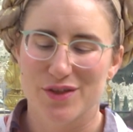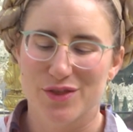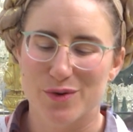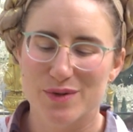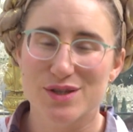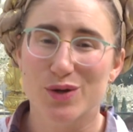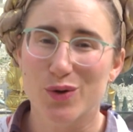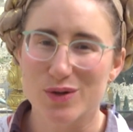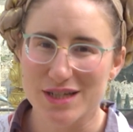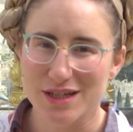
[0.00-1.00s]
there was a
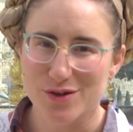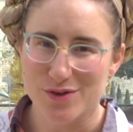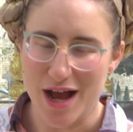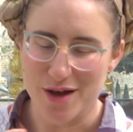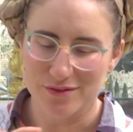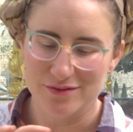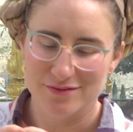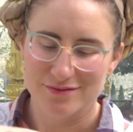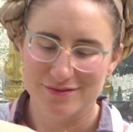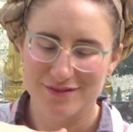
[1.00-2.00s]
golden crown
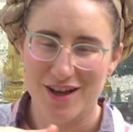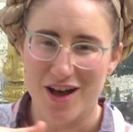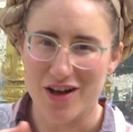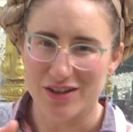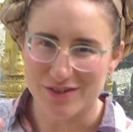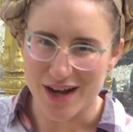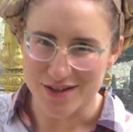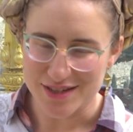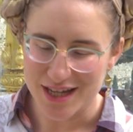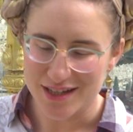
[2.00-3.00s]
all
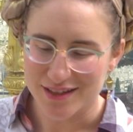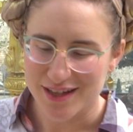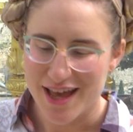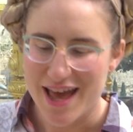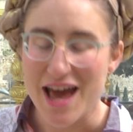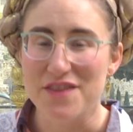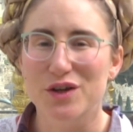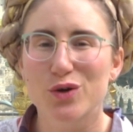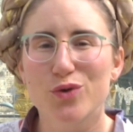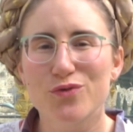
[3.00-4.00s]
around it, and
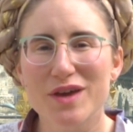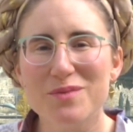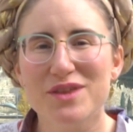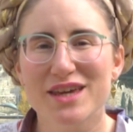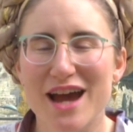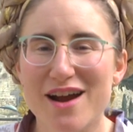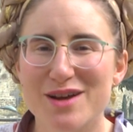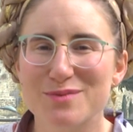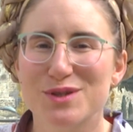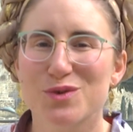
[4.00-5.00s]
the kruvim, the
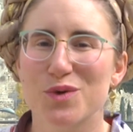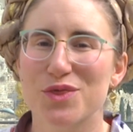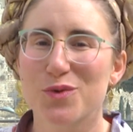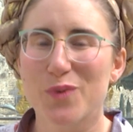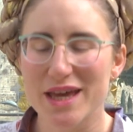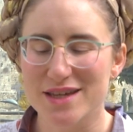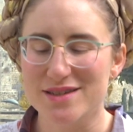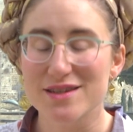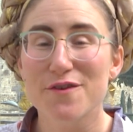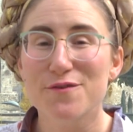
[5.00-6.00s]
carobs, with the
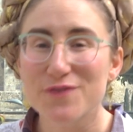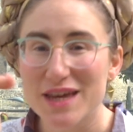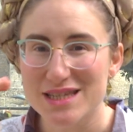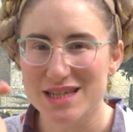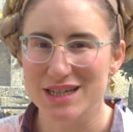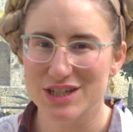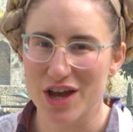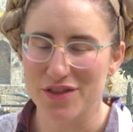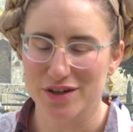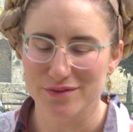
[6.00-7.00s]
wings facing each
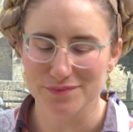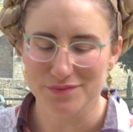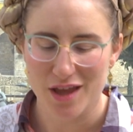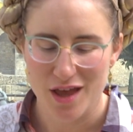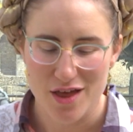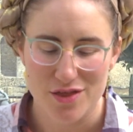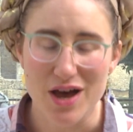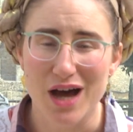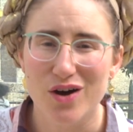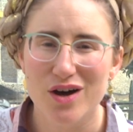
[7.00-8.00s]
other.
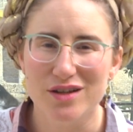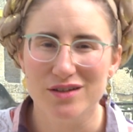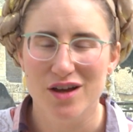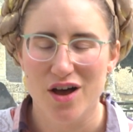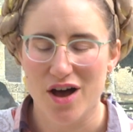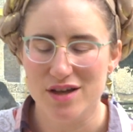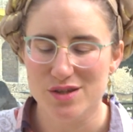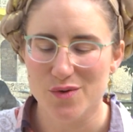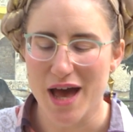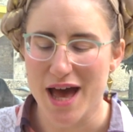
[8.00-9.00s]
The aron
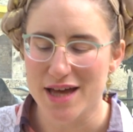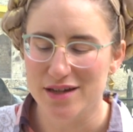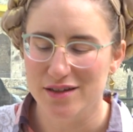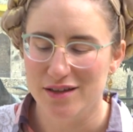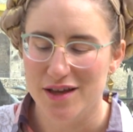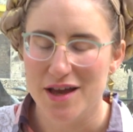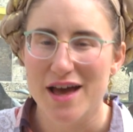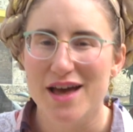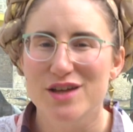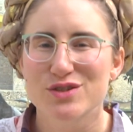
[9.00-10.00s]
also had
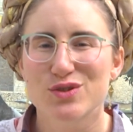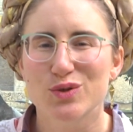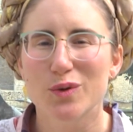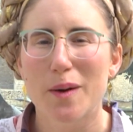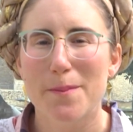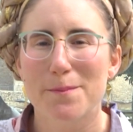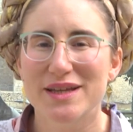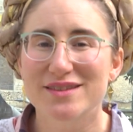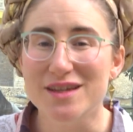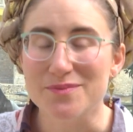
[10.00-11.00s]
two
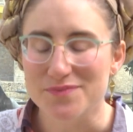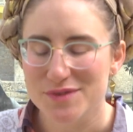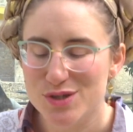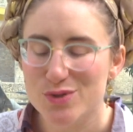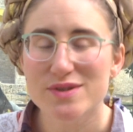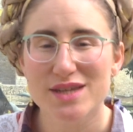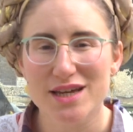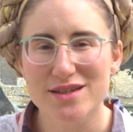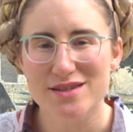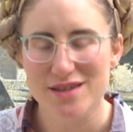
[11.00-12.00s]
badim, two
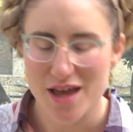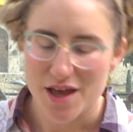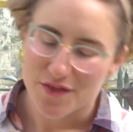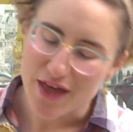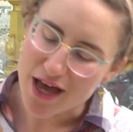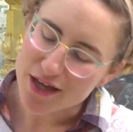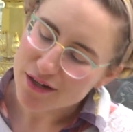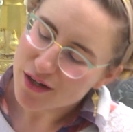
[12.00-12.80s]
sticks, that